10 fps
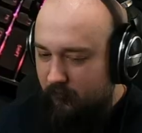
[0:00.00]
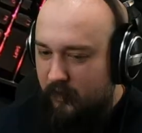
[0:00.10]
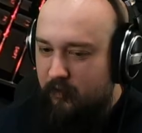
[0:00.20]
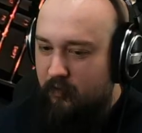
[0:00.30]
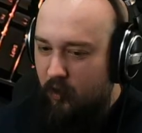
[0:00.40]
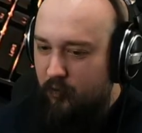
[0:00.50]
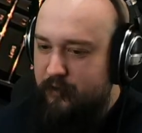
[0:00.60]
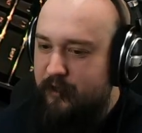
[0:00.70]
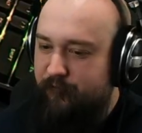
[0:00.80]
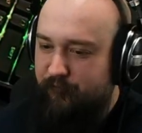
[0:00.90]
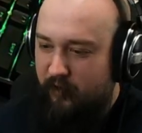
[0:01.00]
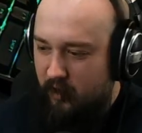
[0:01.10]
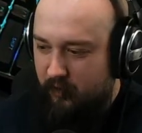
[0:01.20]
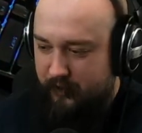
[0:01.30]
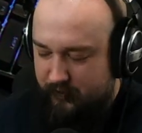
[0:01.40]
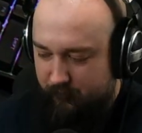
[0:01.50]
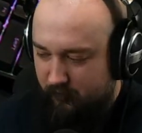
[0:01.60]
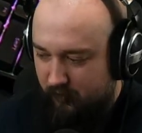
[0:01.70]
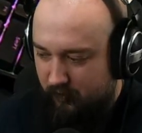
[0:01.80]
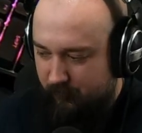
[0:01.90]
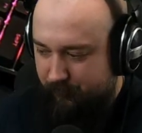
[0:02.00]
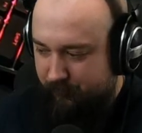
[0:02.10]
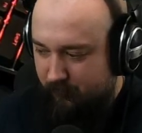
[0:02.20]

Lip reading: The nose is very similar.